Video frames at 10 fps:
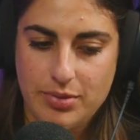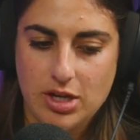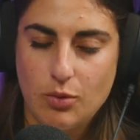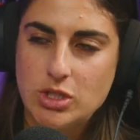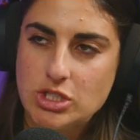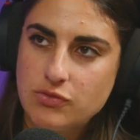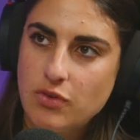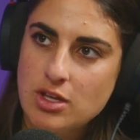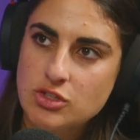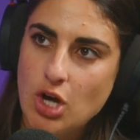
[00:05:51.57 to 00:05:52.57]
But can we just
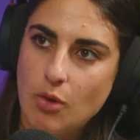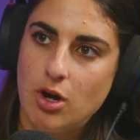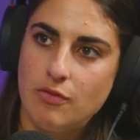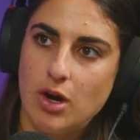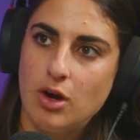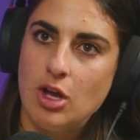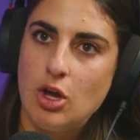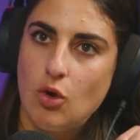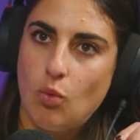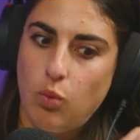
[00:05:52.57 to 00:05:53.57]
first go over
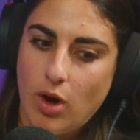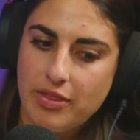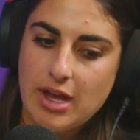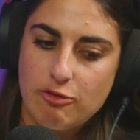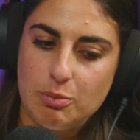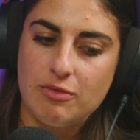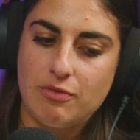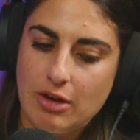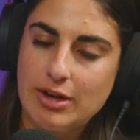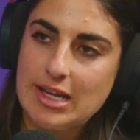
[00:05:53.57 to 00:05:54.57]
what the
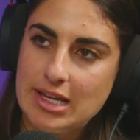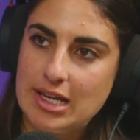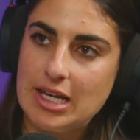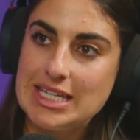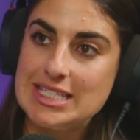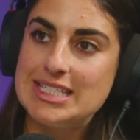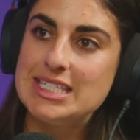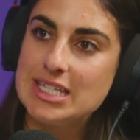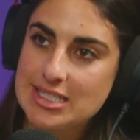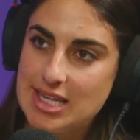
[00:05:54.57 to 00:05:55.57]
government very clearly
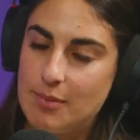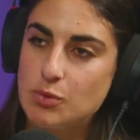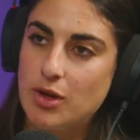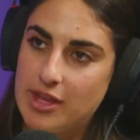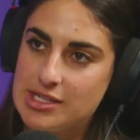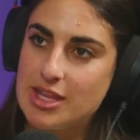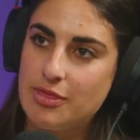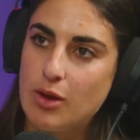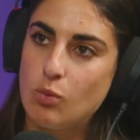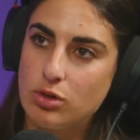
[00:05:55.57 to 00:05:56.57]
did accept, what they
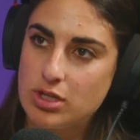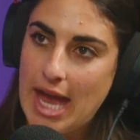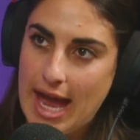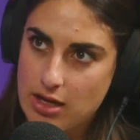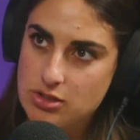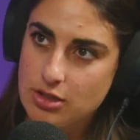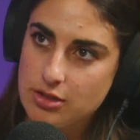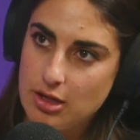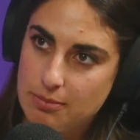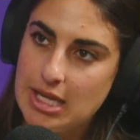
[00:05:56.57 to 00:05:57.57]
said they would act
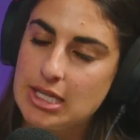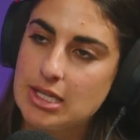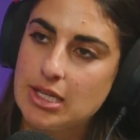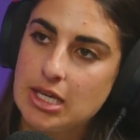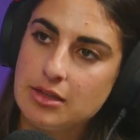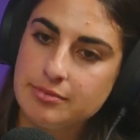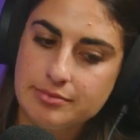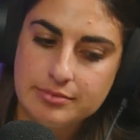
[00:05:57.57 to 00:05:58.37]
on immediately?